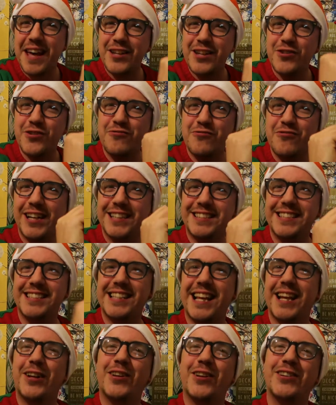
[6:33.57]
I do write to
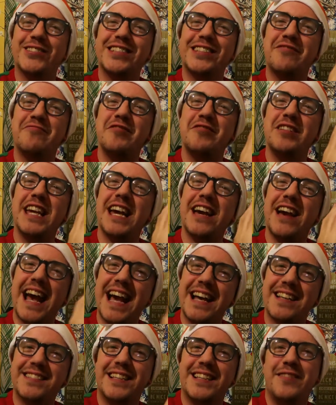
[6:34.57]
Santa Claus every year
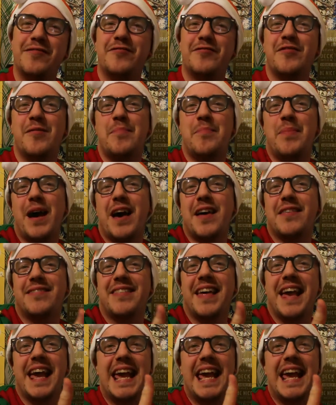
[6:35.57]
asking for a bath.